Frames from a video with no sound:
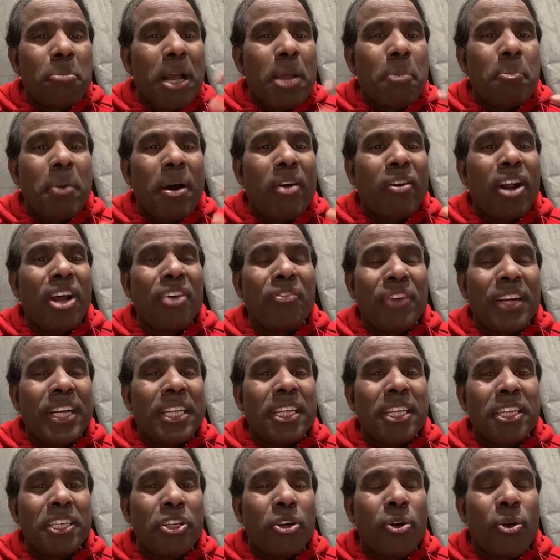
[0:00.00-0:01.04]
my power of
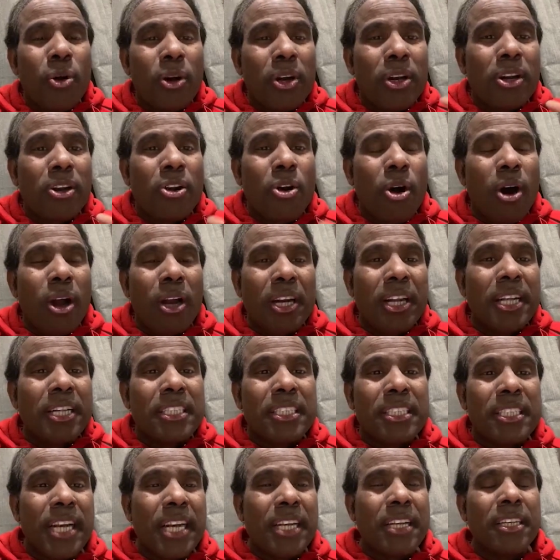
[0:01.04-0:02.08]
attorney holder, called and
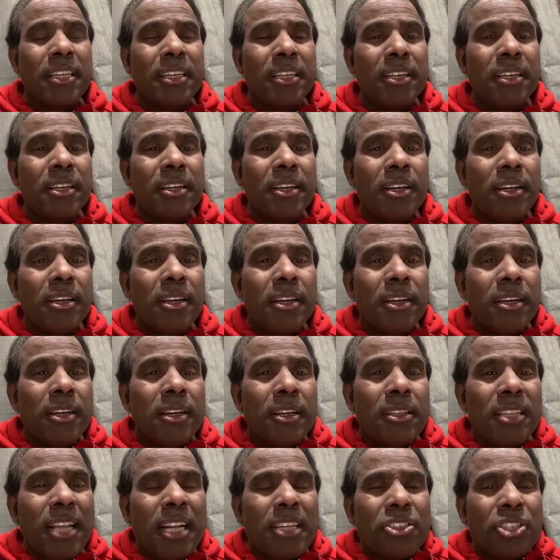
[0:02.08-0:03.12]
said
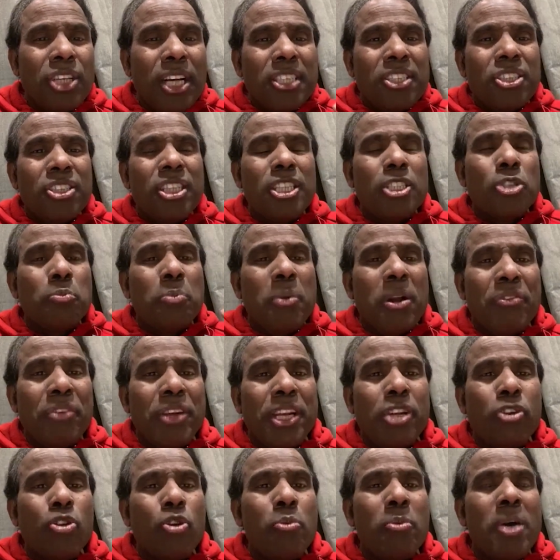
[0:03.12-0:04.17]
that Justice
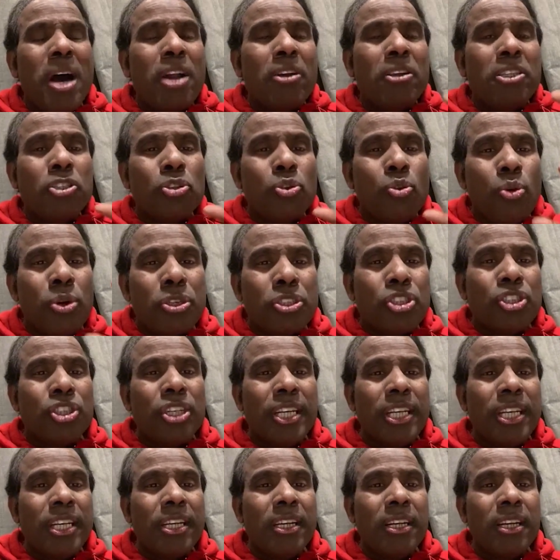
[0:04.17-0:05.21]
Praveen Kumar is
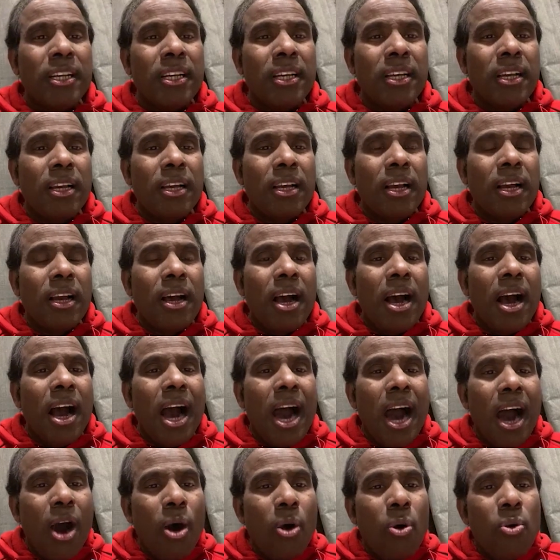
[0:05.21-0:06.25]
questioning
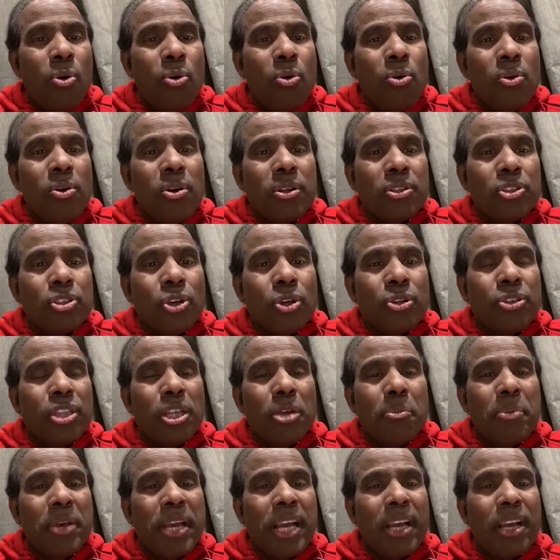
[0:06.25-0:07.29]
how Jyoti
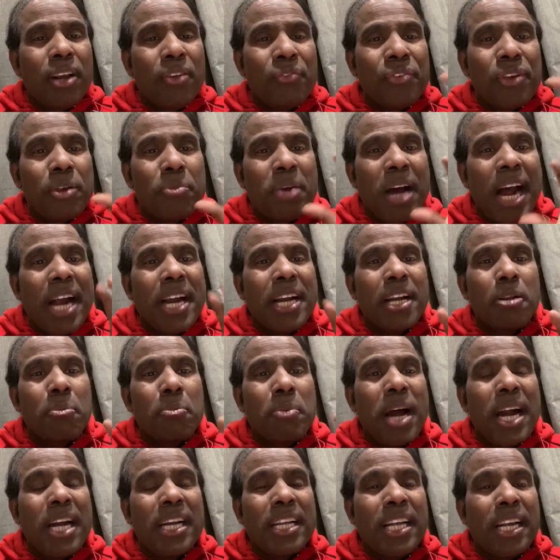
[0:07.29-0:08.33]
Beghal from
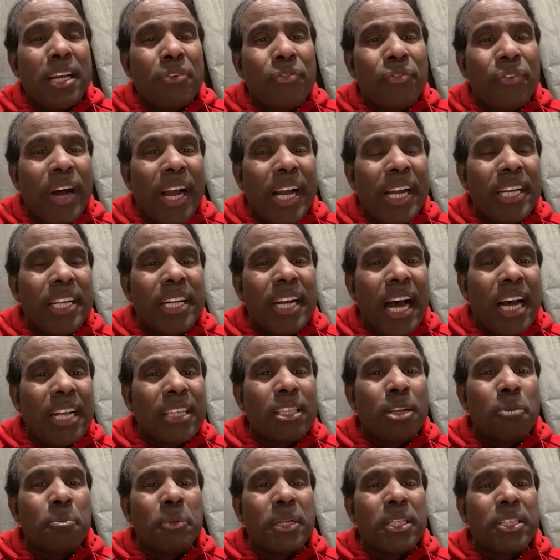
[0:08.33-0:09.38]
Hyderabad can file in
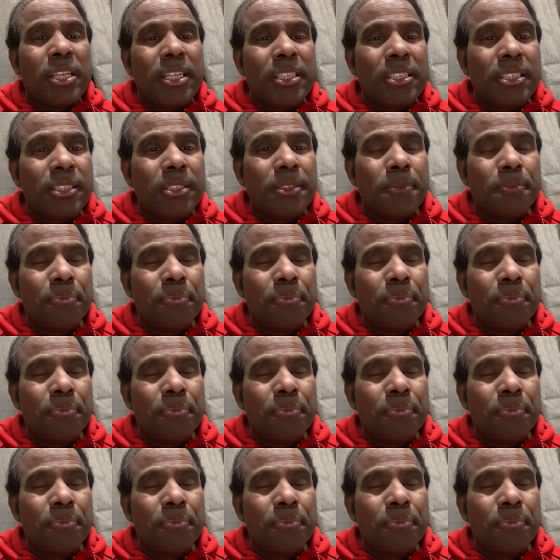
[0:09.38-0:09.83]
Andhra Pradesh.